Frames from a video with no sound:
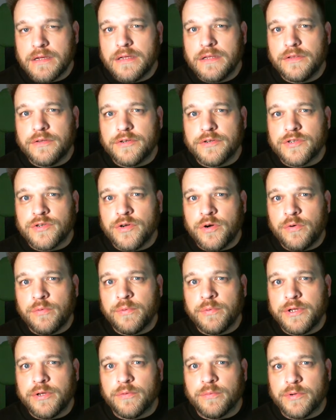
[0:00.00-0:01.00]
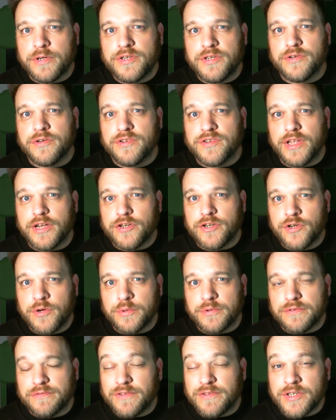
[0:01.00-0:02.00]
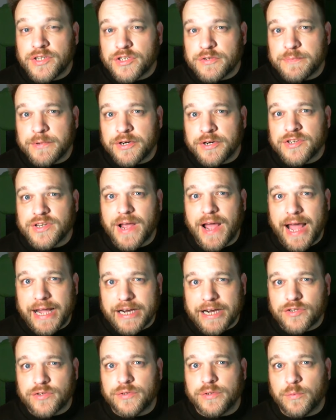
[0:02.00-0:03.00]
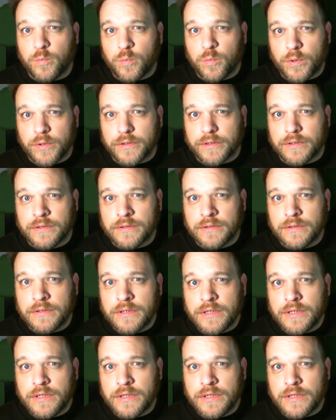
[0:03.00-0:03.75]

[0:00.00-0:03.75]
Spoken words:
There's no real research that shows fidget spinners actually work.